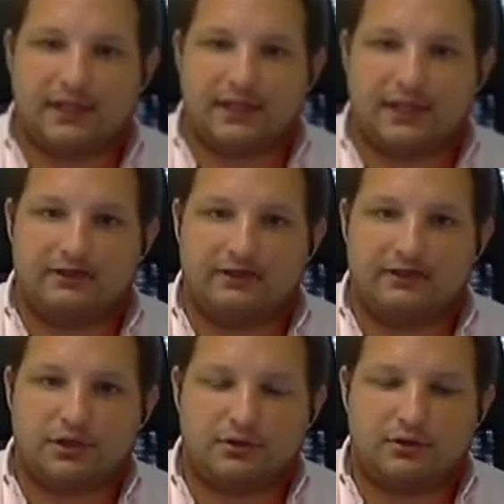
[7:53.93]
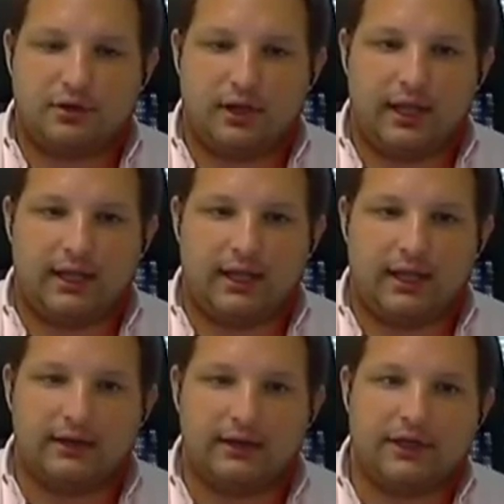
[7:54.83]
drives innovation,
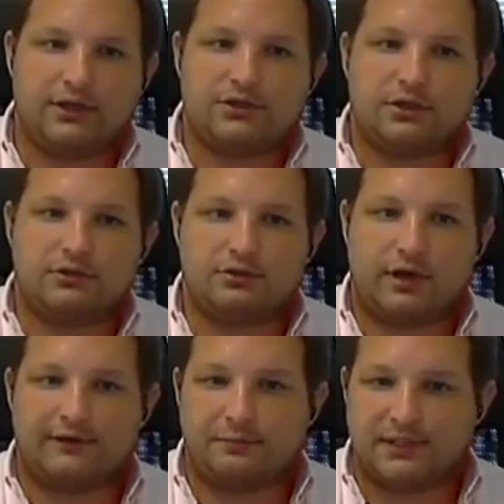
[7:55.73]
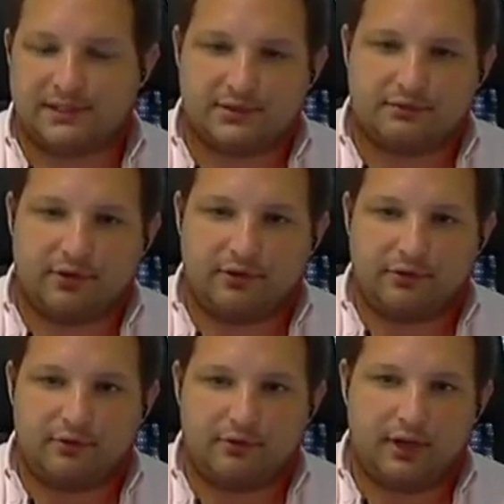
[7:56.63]
and innovation drives business
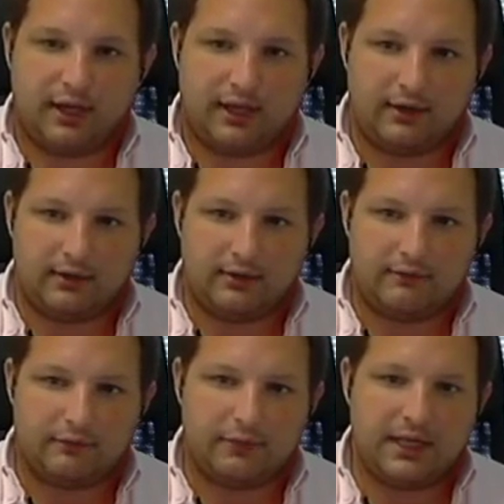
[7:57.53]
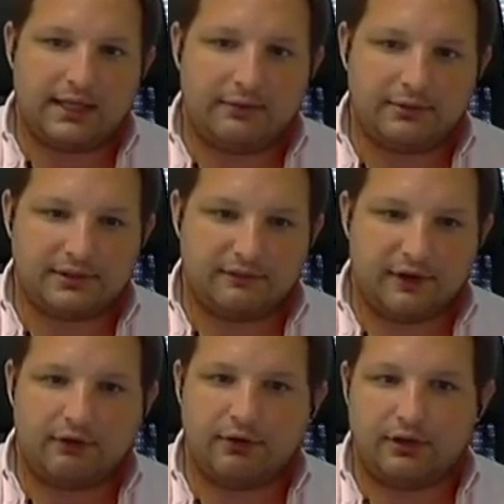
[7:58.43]
growth. And for me, that was
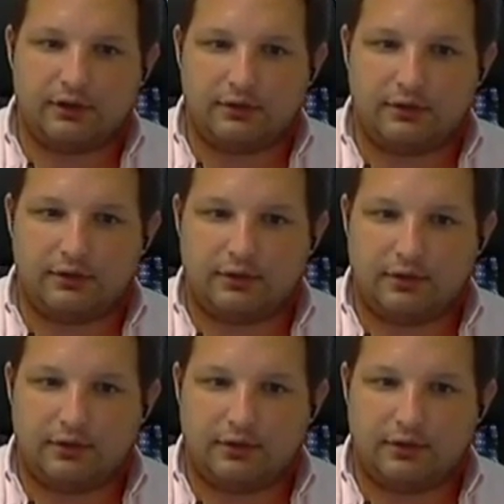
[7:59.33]
a very